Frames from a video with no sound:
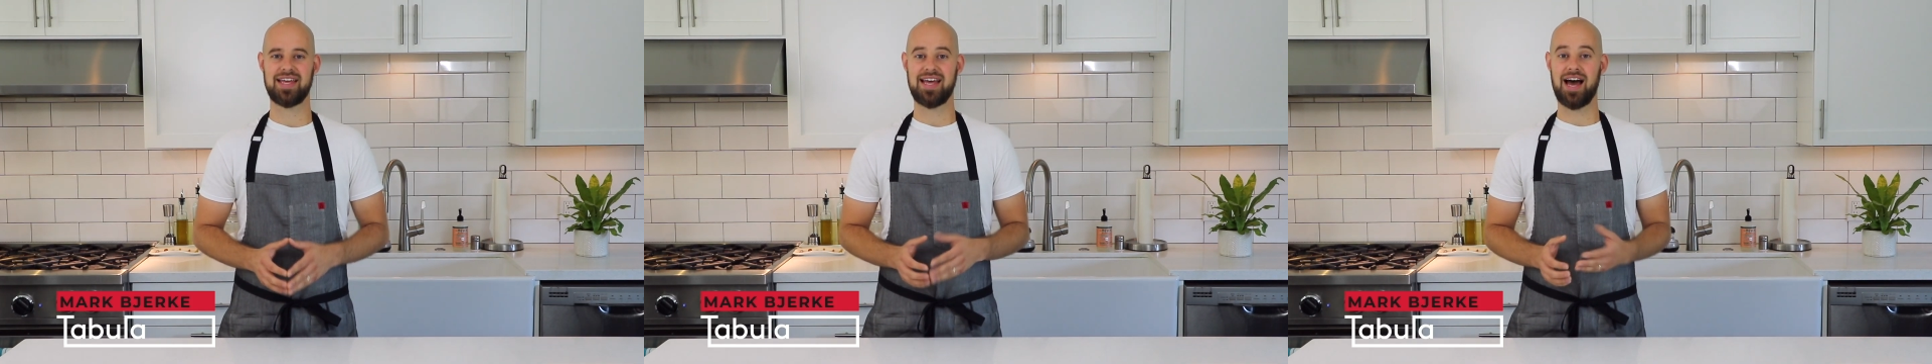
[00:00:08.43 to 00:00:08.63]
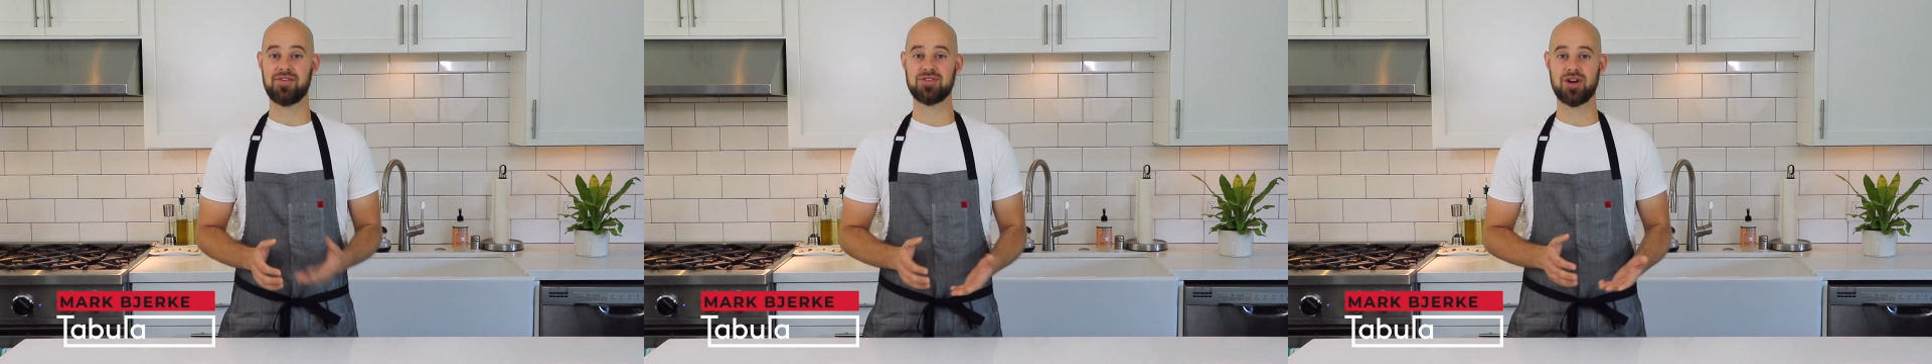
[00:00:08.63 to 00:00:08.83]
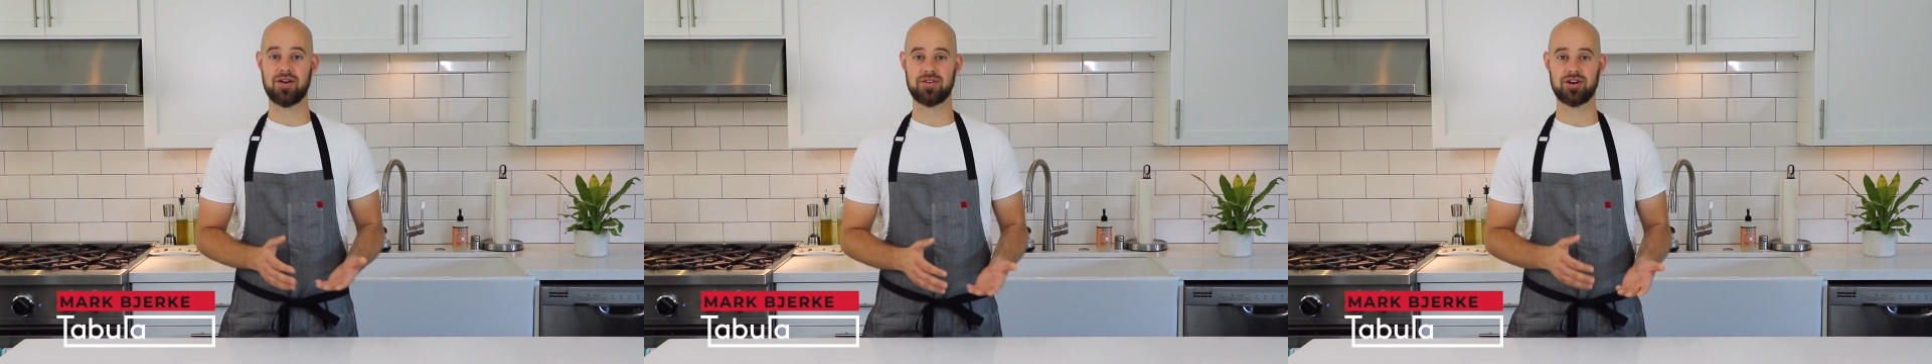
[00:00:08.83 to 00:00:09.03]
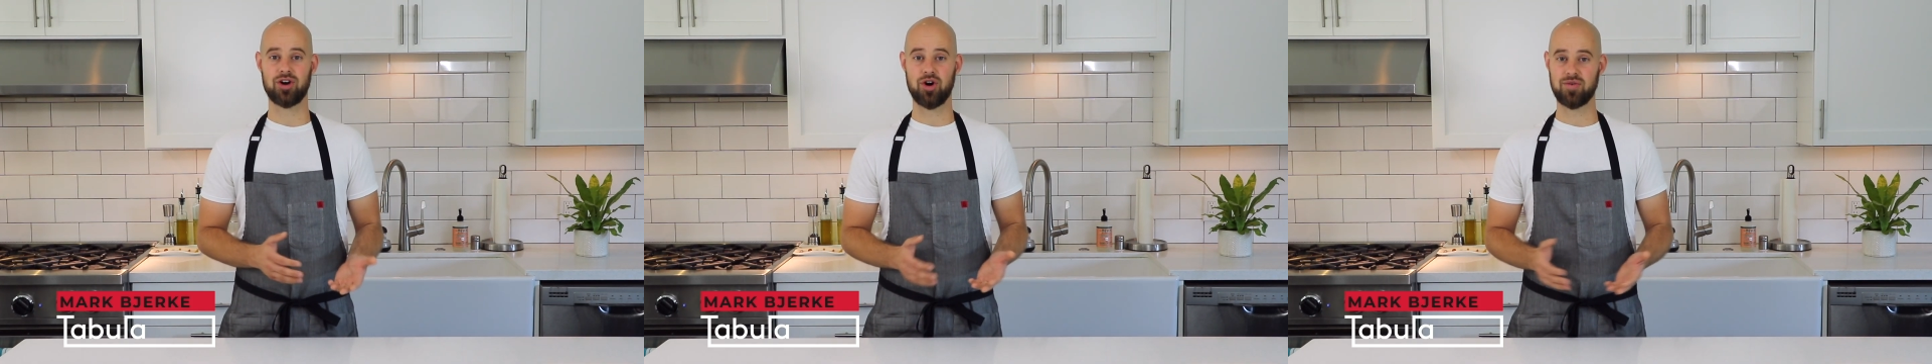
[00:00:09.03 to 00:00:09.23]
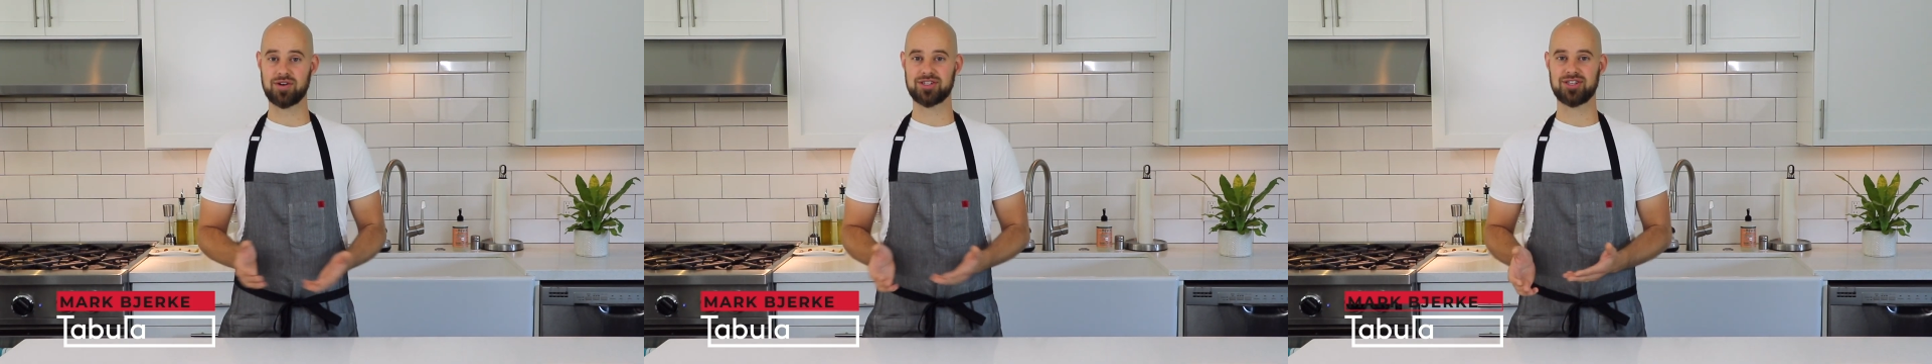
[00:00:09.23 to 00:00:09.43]
Have you ever
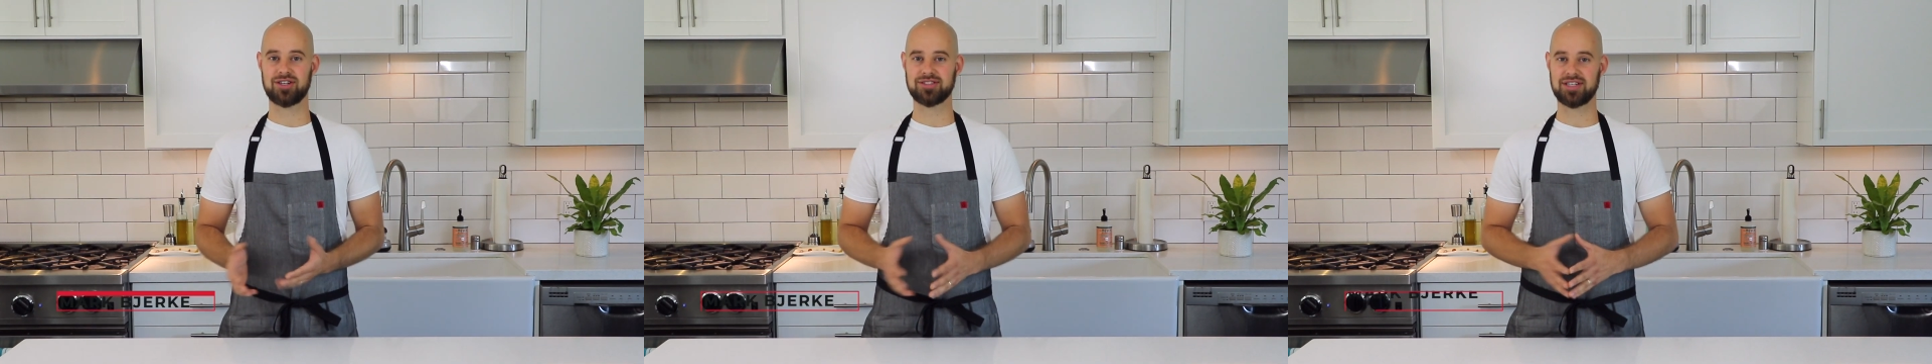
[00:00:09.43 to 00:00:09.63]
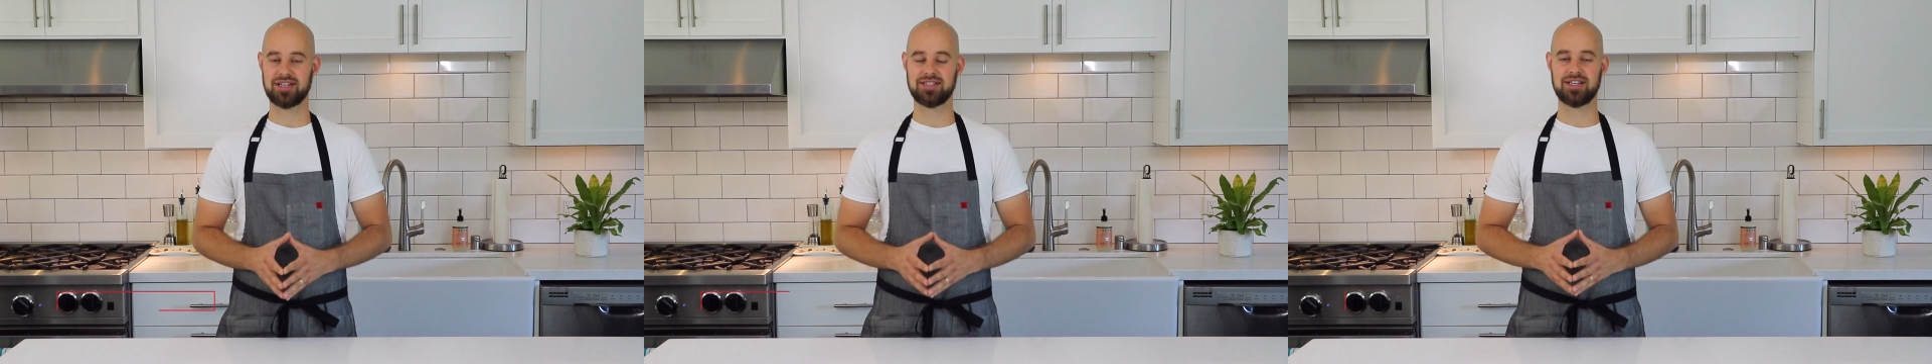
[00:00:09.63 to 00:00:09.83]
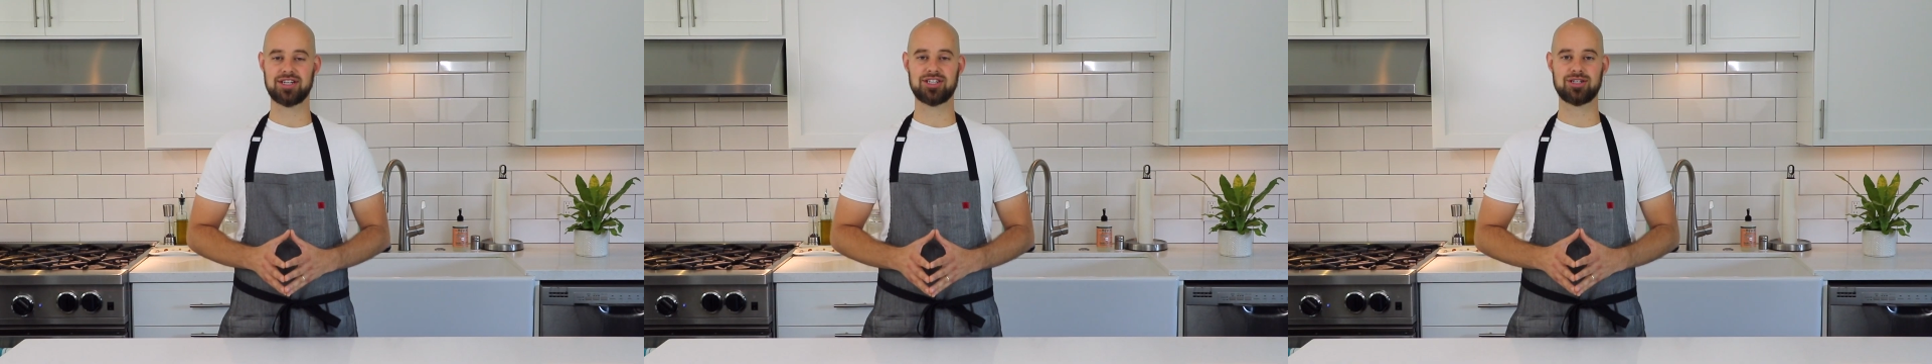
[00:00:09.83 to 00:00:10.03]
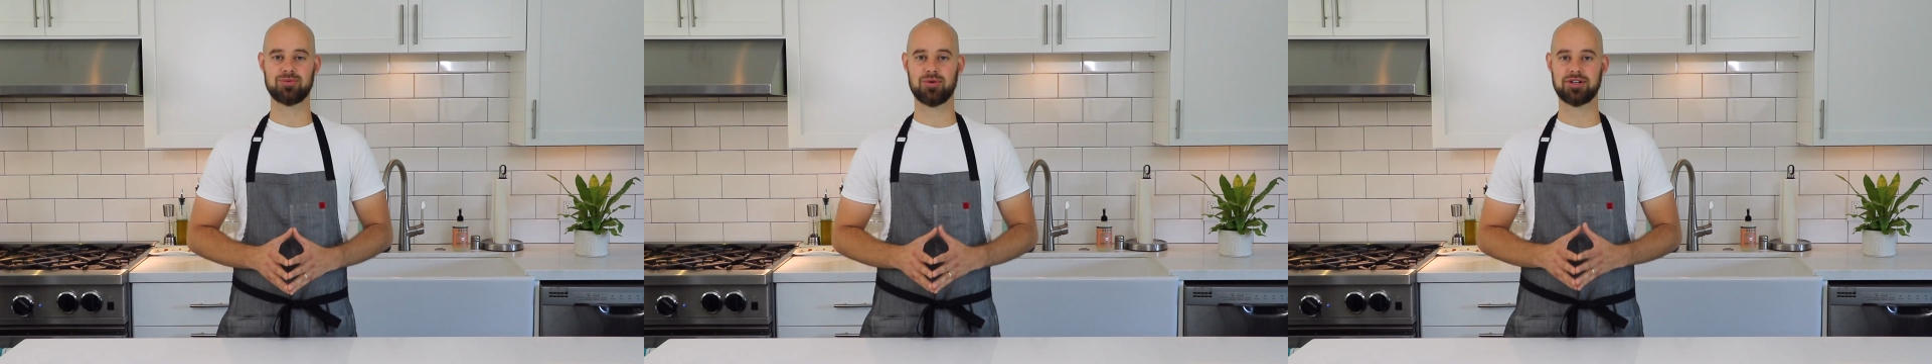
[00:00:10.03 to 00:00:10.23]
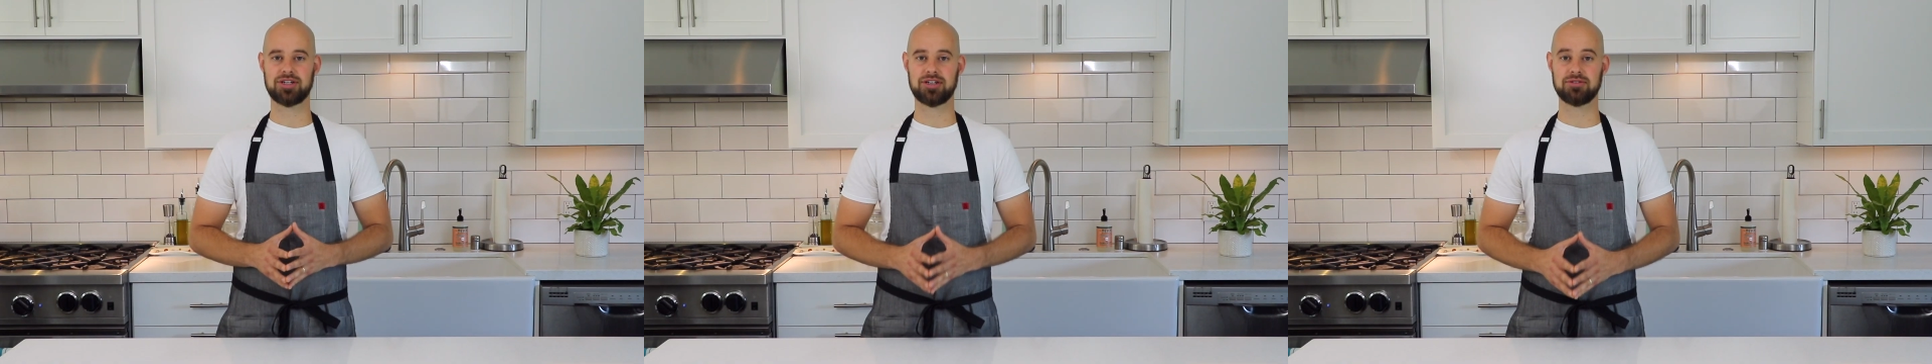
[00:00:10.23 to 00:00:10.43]
oversalted a dish and
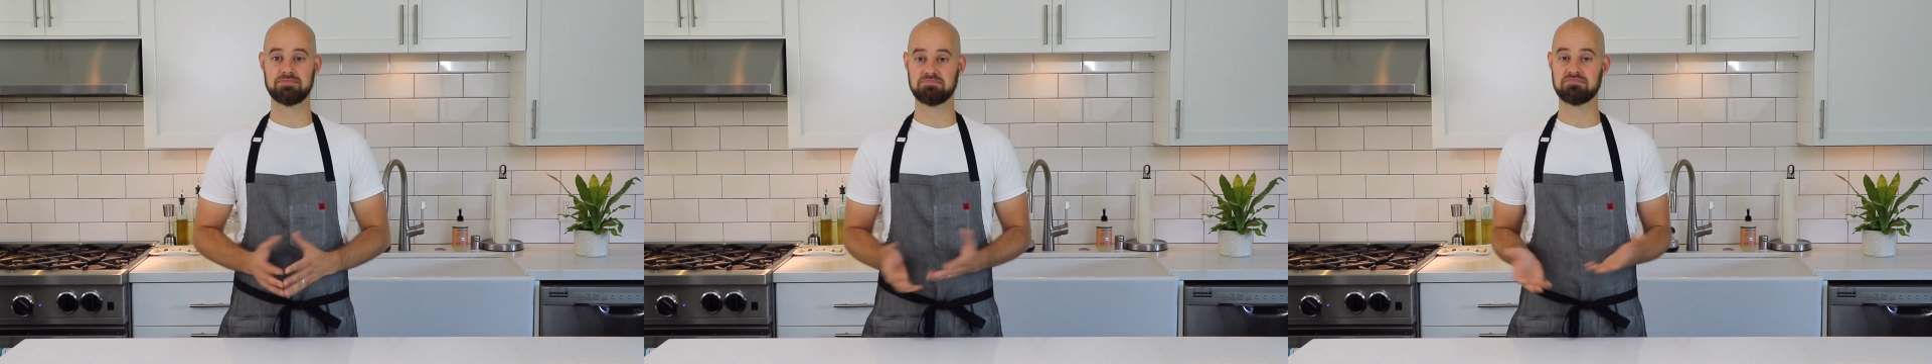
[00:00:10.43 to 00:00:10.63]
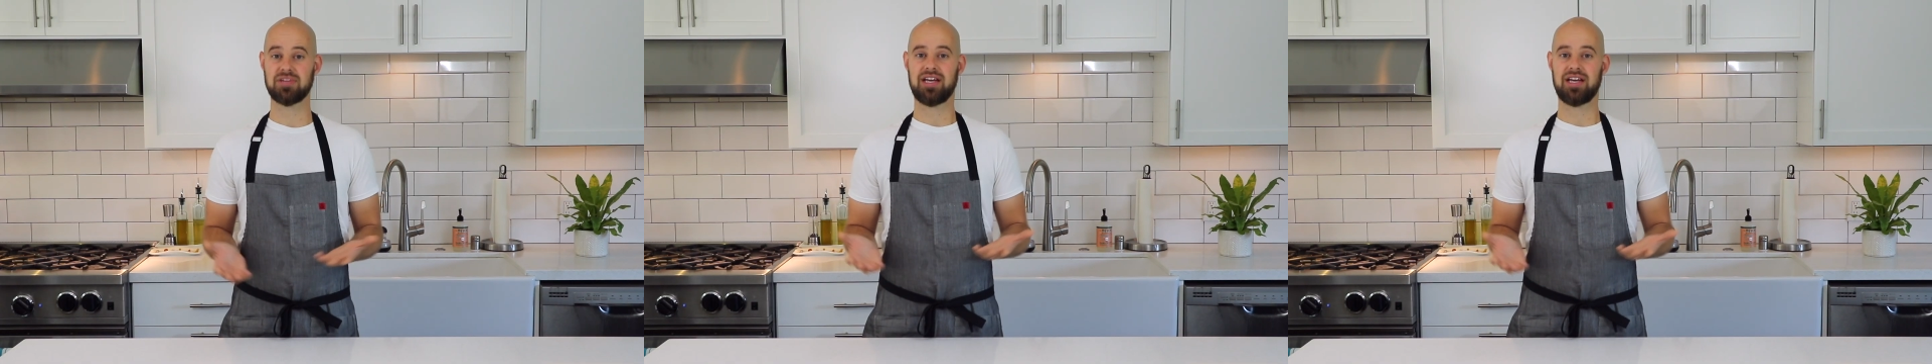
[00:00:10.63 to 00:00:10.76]
wondered,